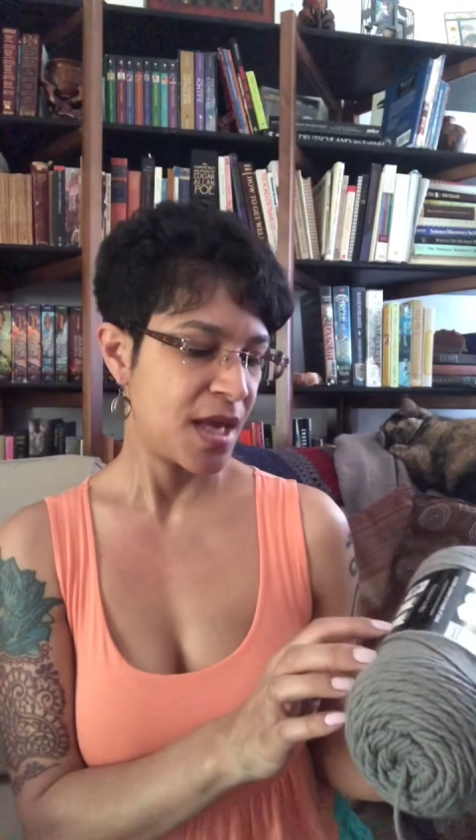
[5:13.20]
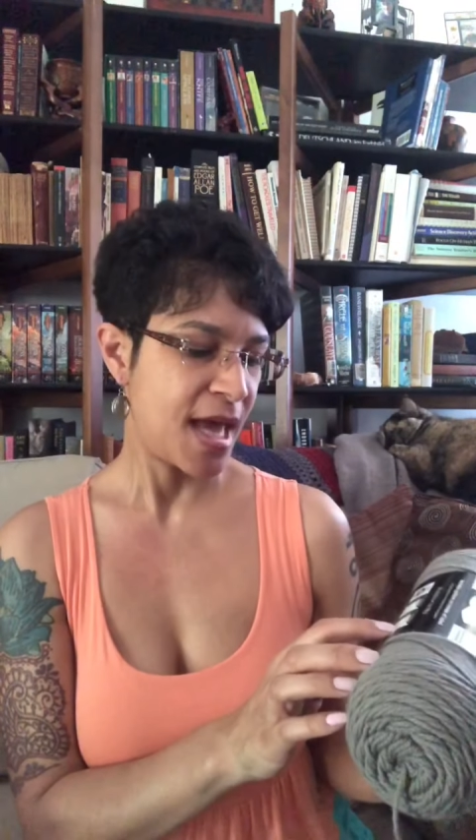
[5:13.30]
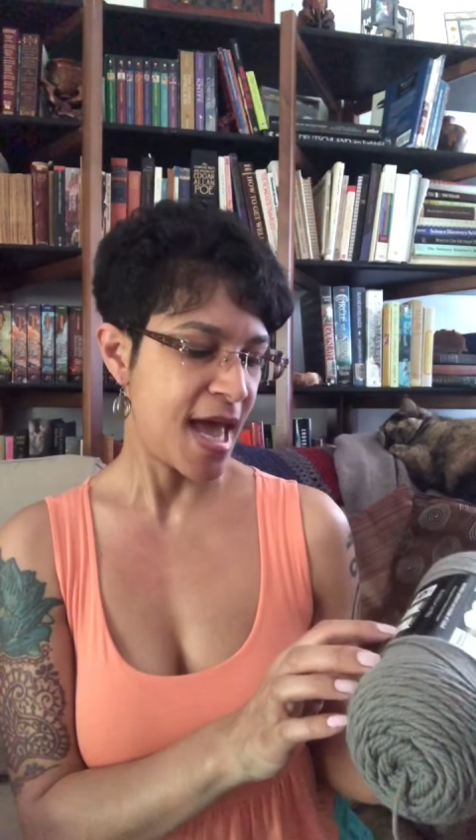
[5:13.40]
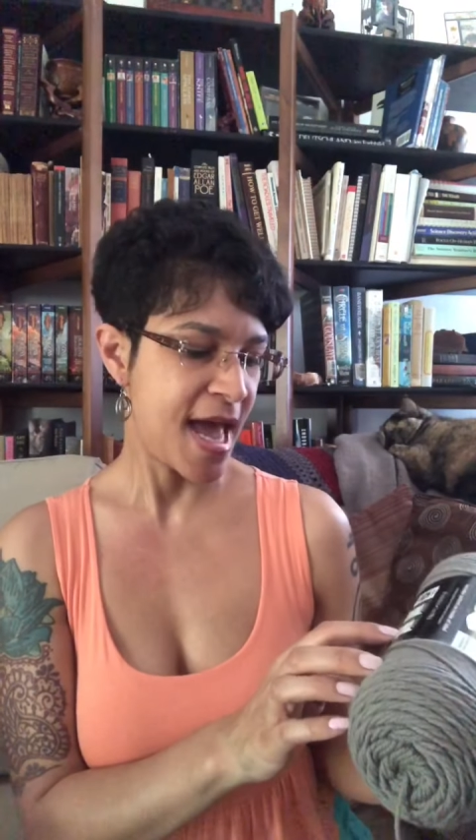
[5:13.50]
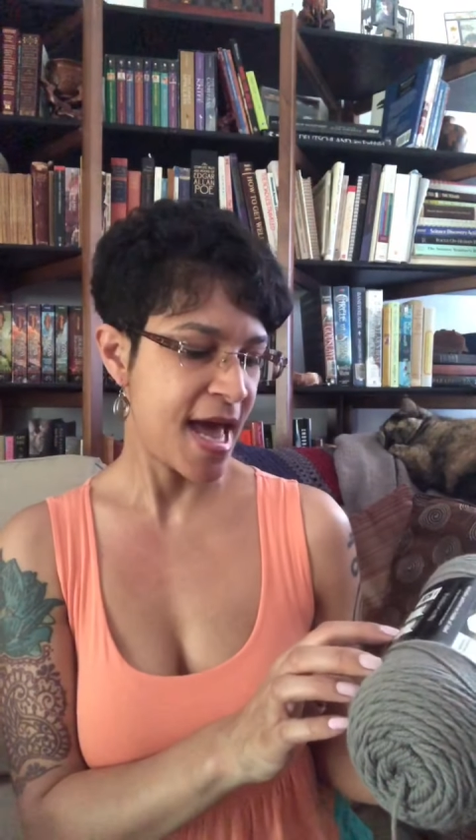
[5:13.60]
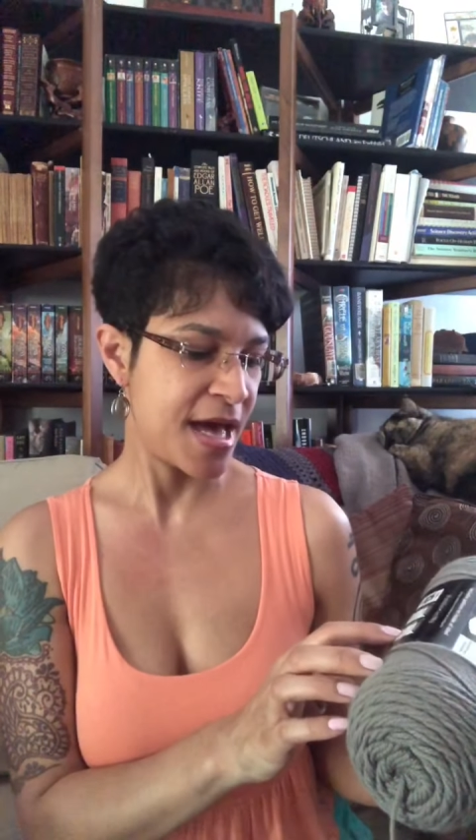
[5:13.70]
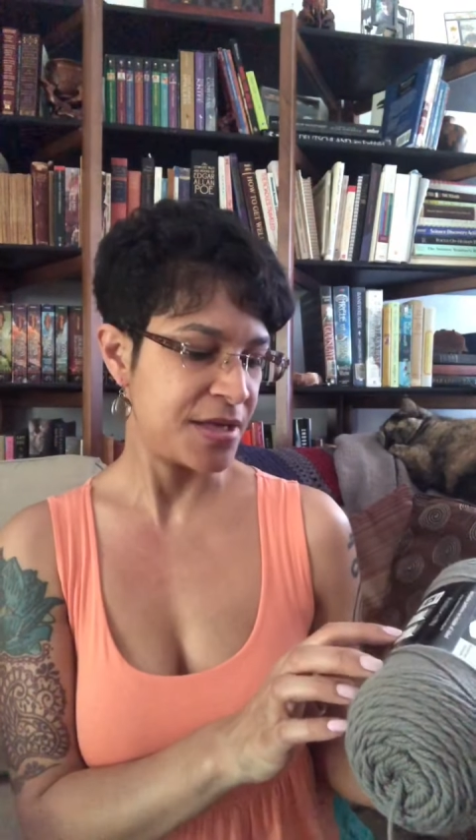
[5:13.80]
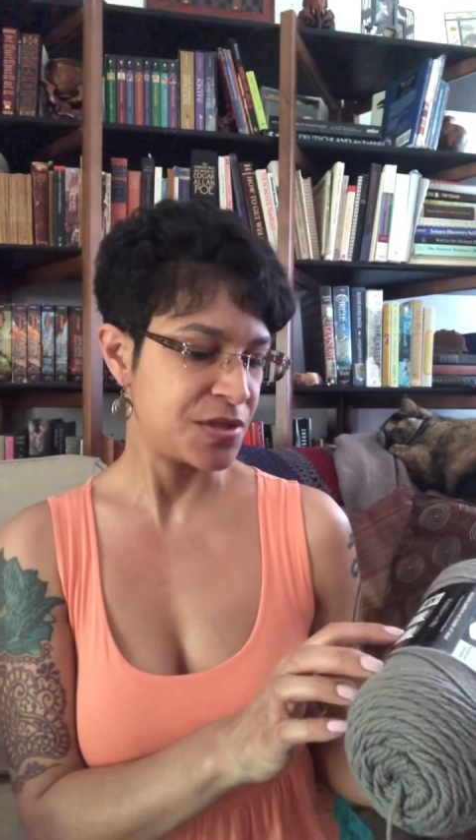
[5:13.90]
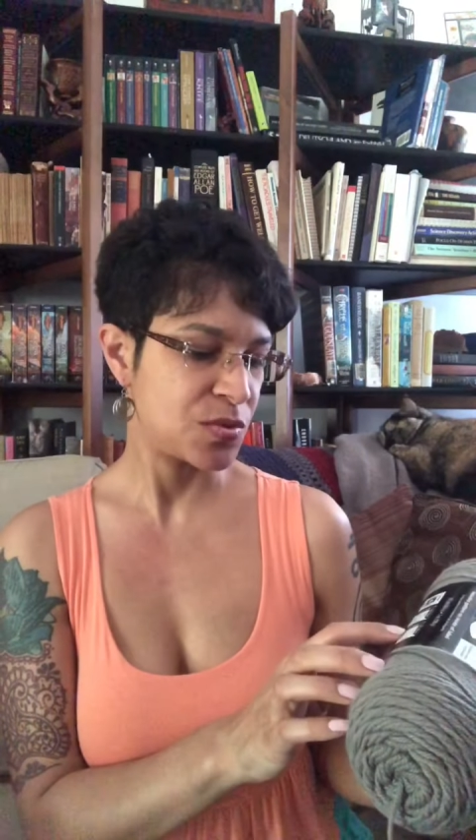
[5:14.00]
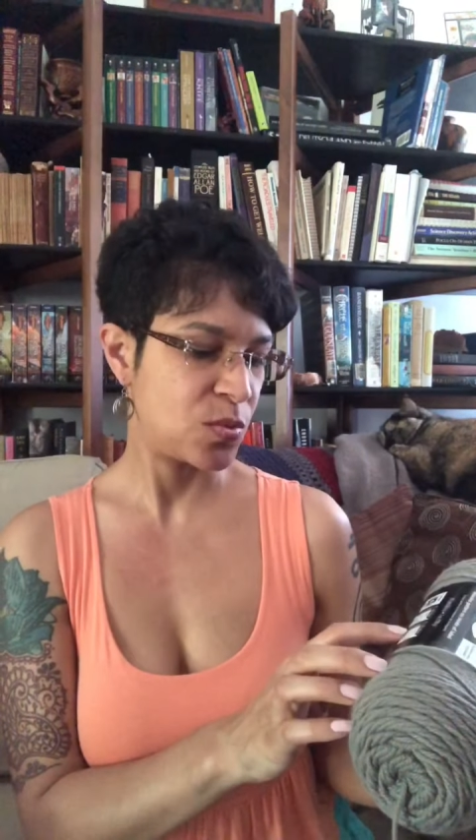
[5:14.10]

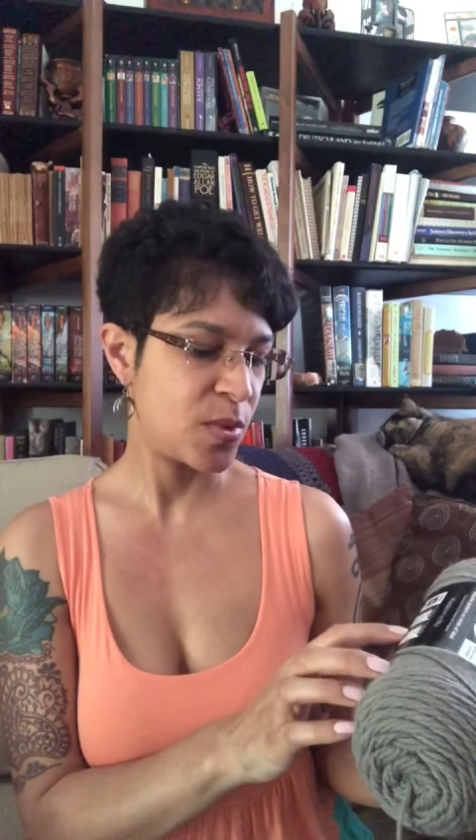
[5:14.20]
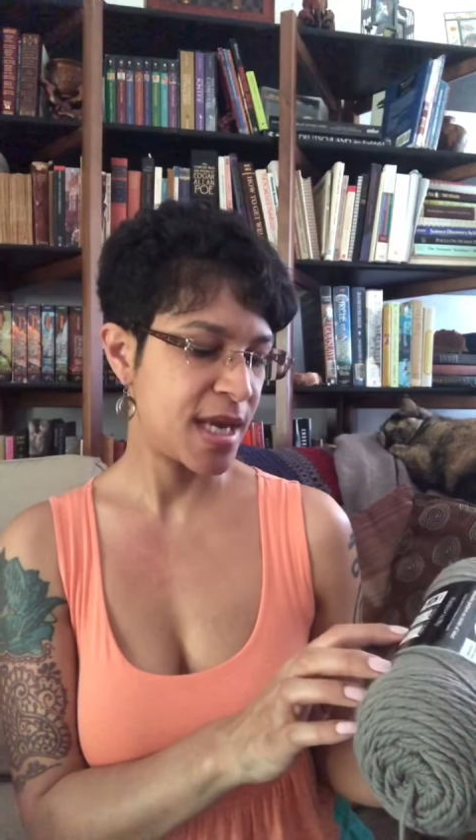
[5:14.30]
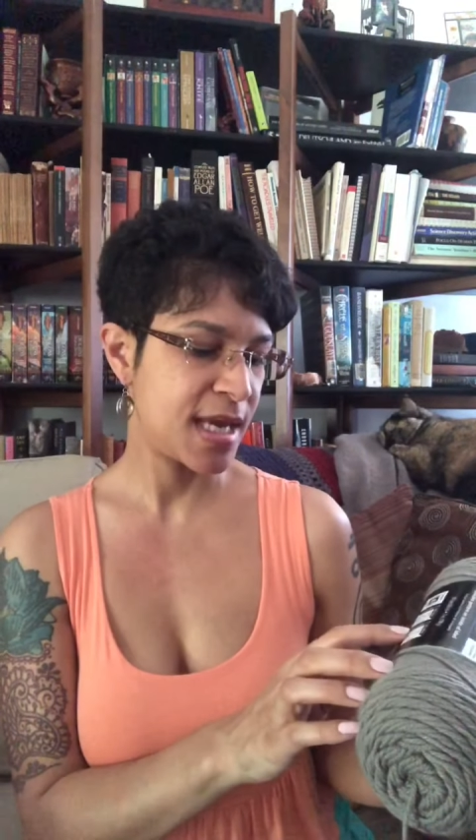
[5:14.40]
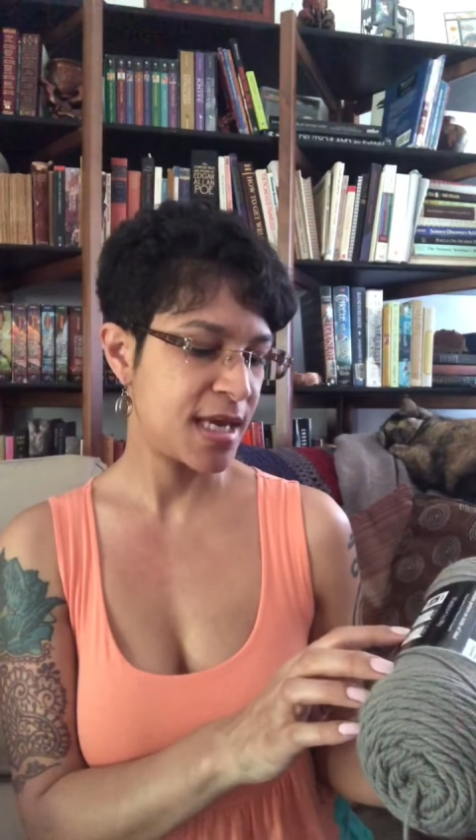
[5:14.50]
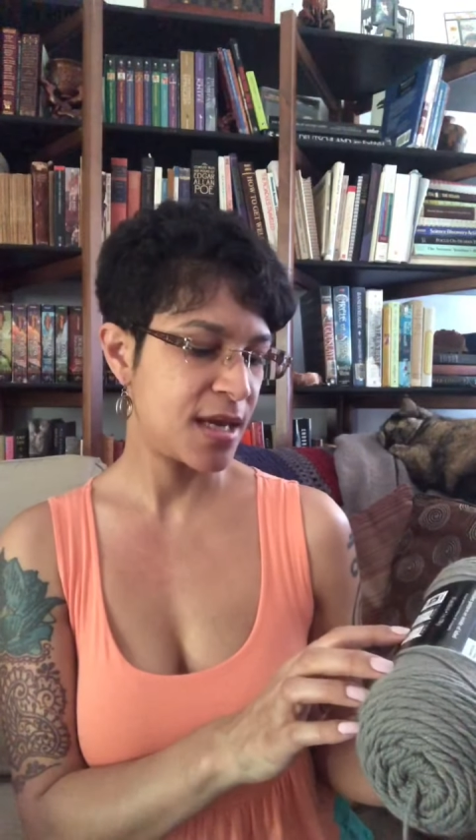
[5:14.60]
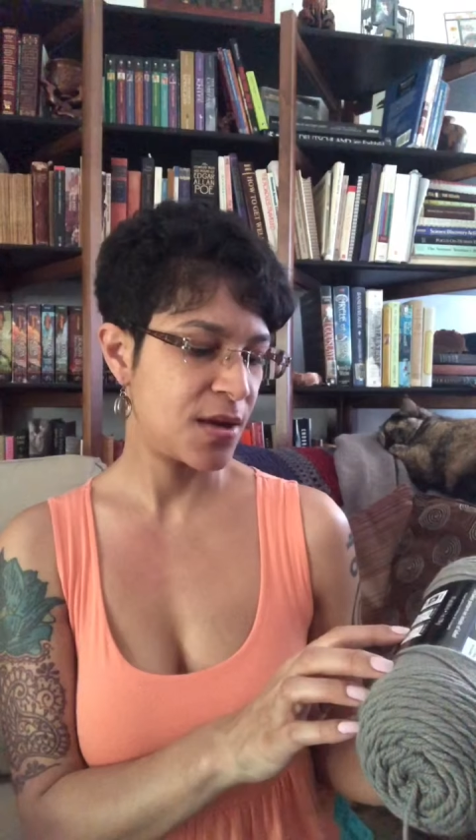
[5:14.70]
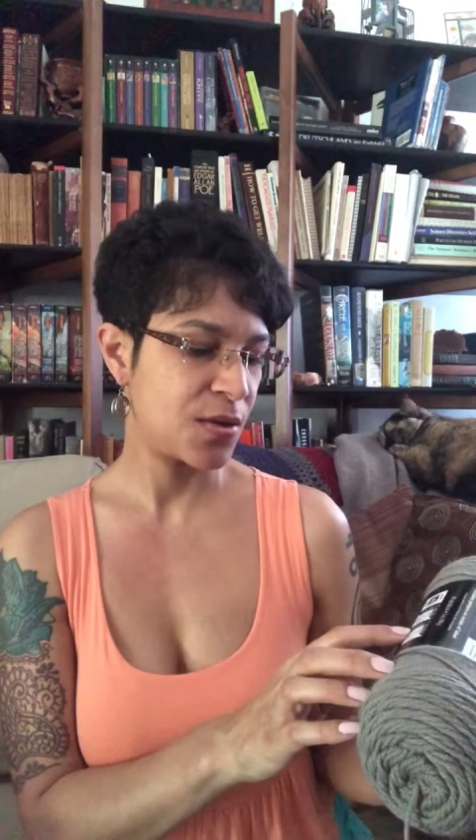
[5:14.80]
and we